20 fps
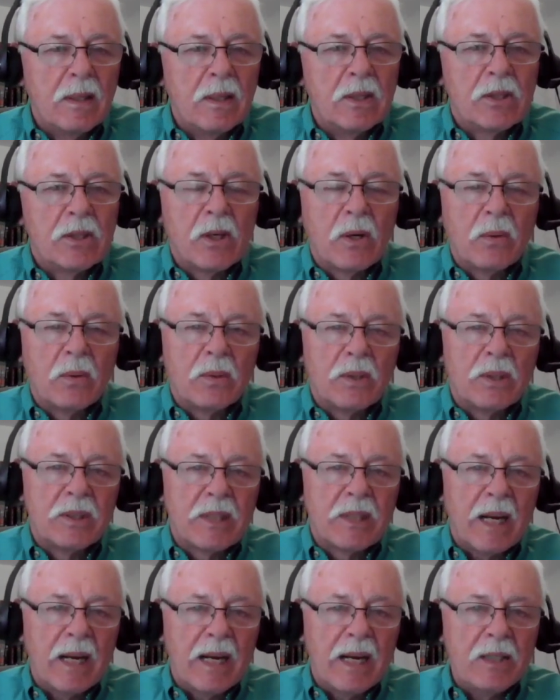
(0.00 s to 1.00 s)
So the
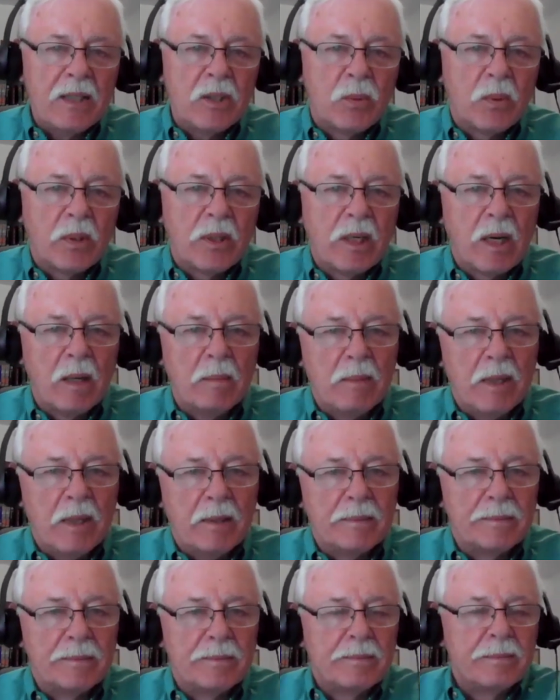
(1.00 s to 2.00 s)
tidings were
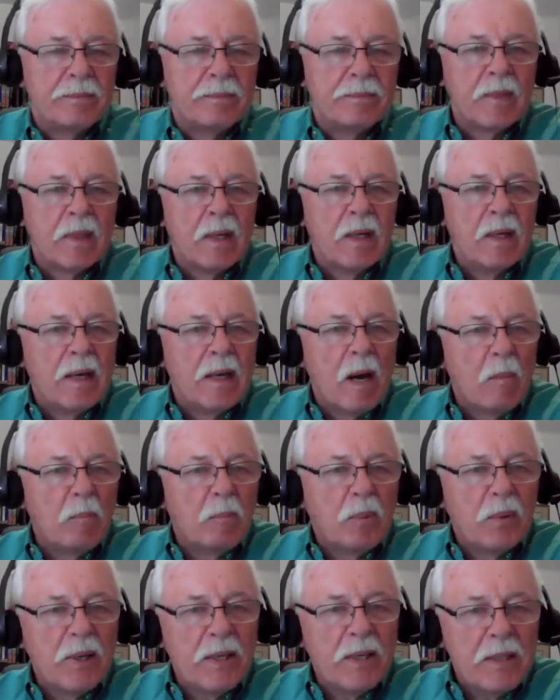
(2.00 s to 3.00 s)
coming. Now,
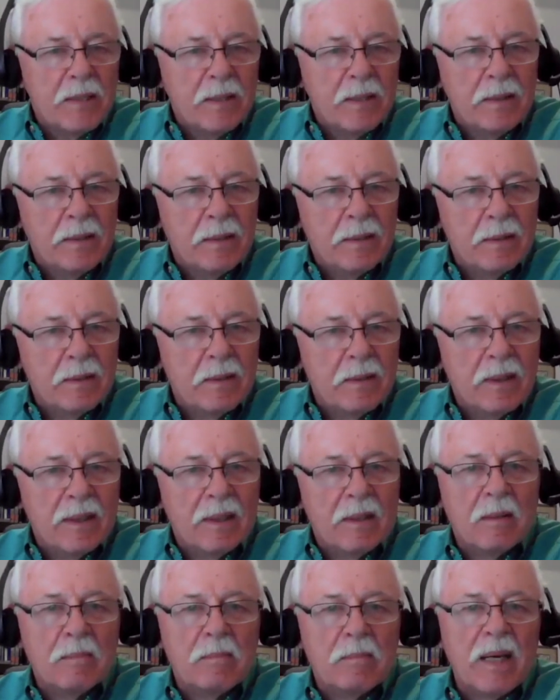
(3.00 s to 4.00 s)
Britain,
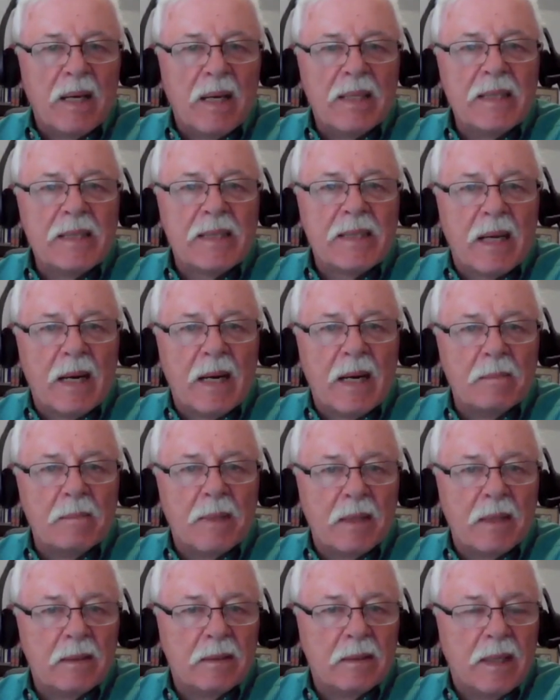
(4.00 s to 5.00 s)
by this
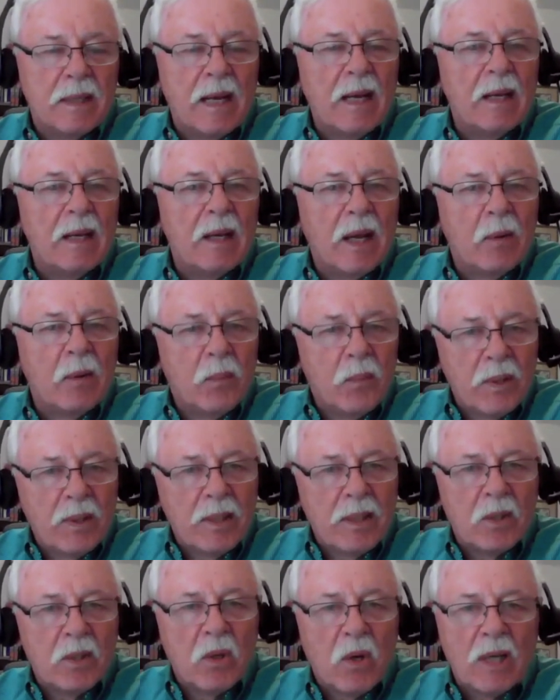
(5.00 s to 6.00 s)
time, had
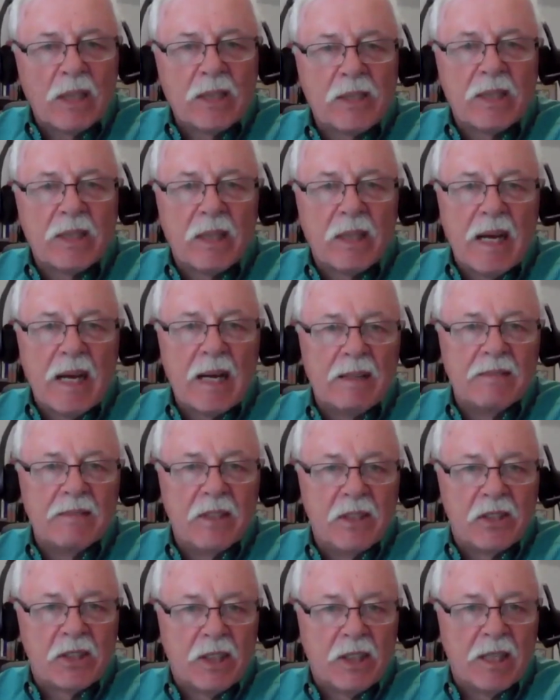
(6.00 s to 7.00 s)
really lost a lot of
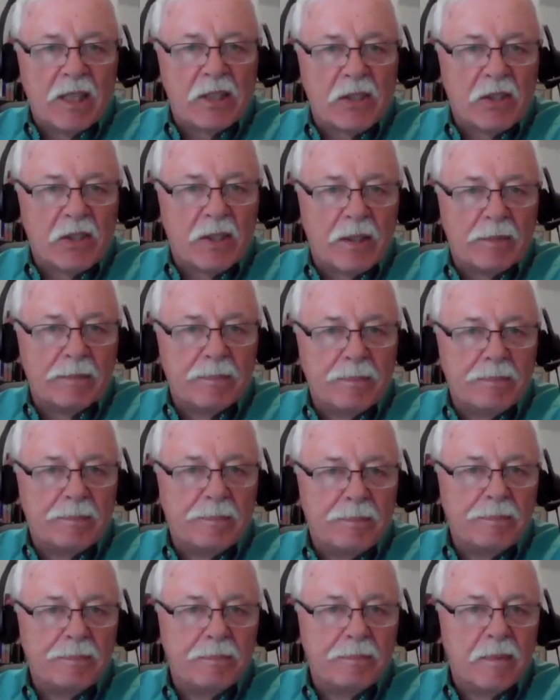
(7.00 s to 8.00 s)
its luster.
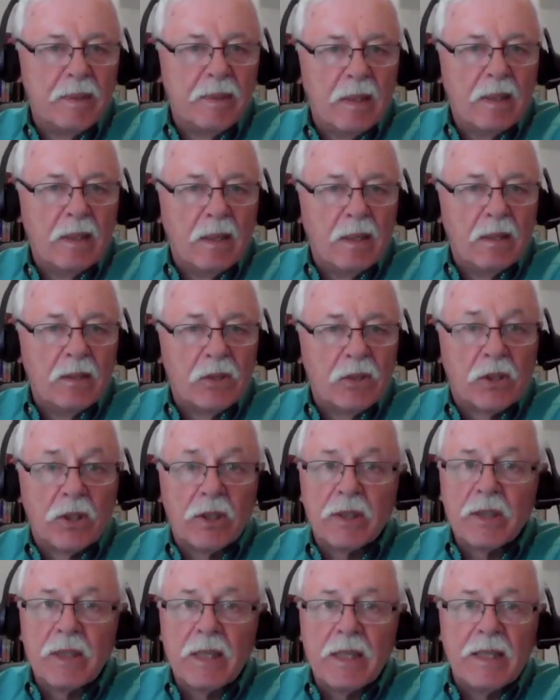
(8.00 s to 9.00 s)

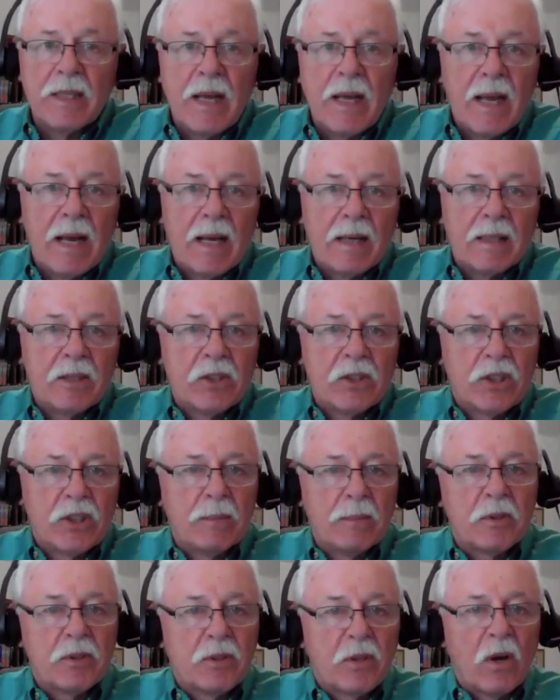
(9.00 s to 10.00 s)
Certainly they had
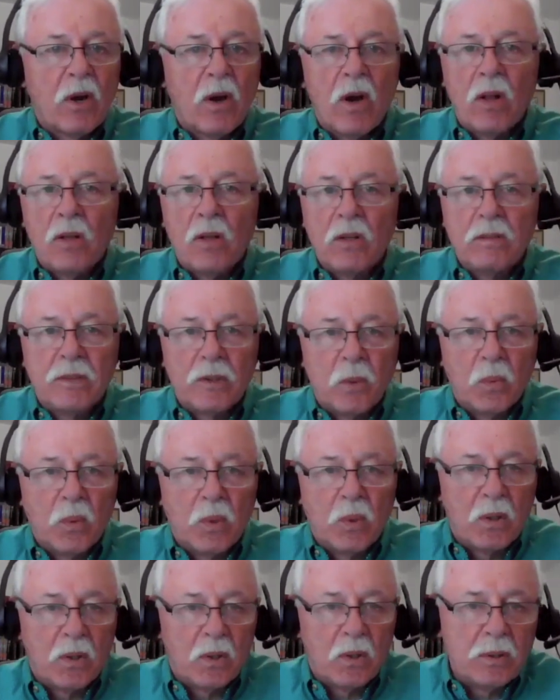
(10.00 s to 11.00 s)
ships all over the
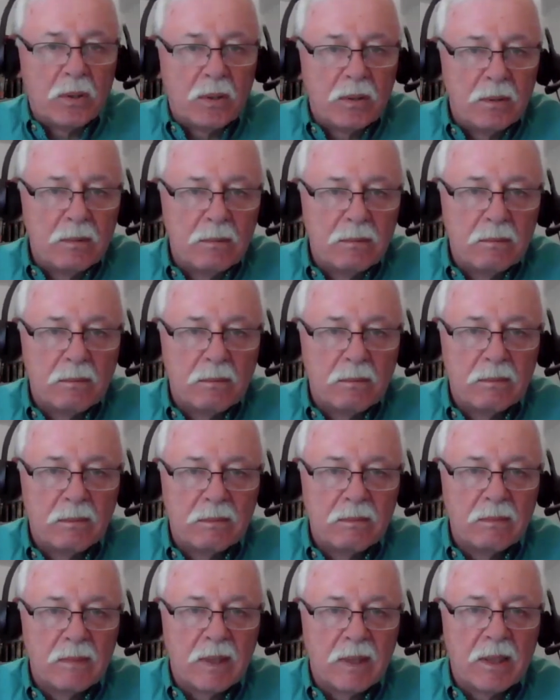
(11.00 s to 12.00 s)
world
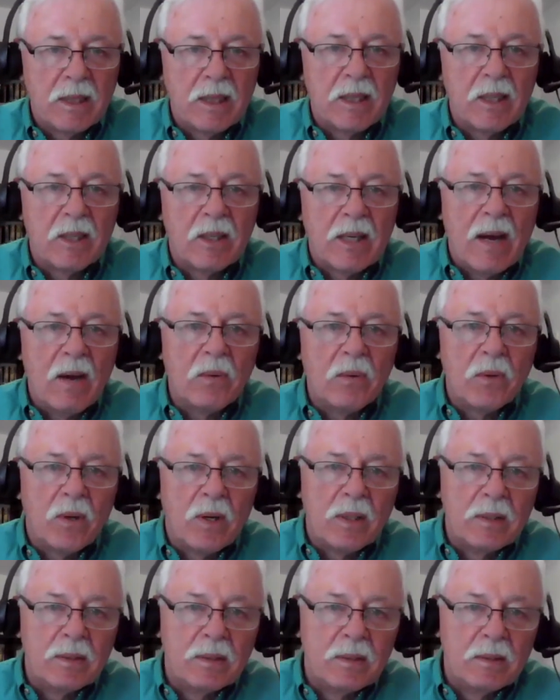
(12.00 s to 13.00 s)
that they could count
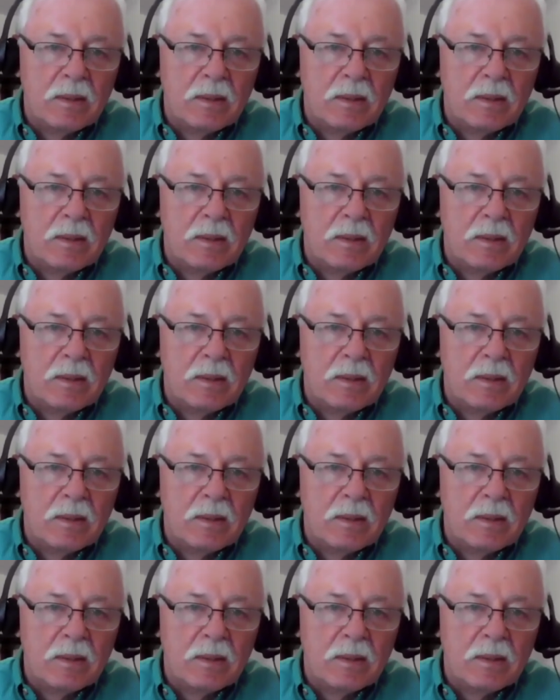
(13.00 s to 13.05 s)
on,